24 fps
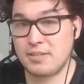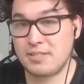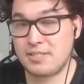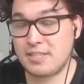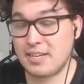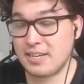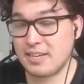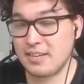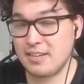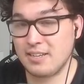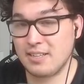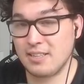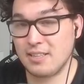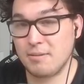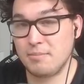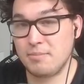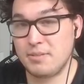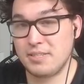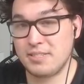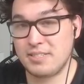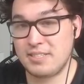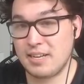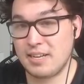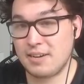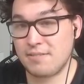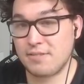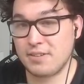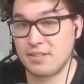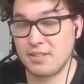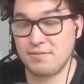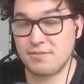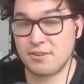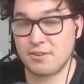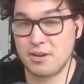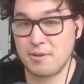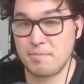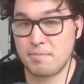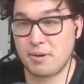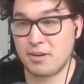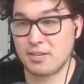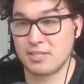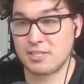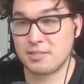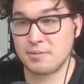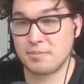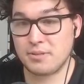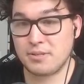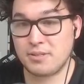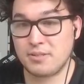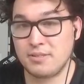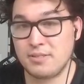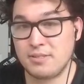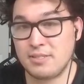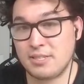Second glimpse is definitely very possible